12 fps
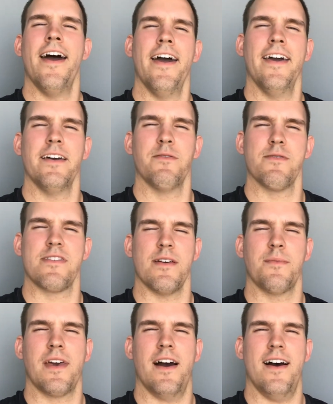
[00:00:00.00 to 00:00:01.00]
Hey, what's
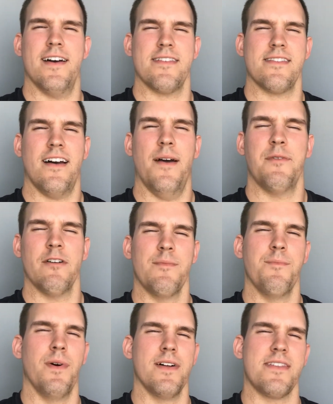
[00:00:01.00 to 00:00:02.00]
up, guys? I'm here
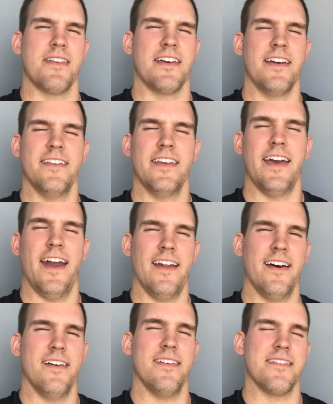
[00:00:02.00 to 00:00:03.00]
in Muncie,
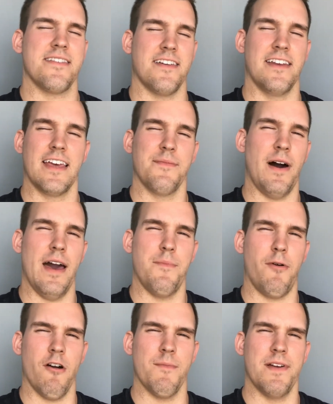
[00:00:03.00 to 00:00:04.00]
Indiana, sitting in my
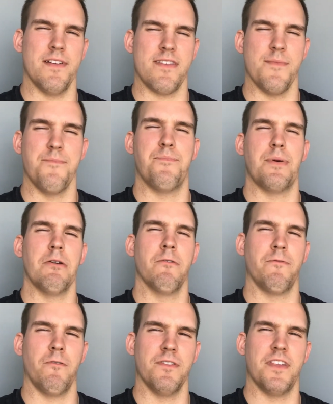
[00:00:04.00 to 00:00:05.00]
apartment. It's a
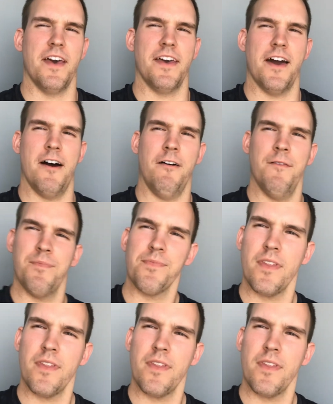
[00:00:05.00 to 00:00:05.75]
beautiful day out,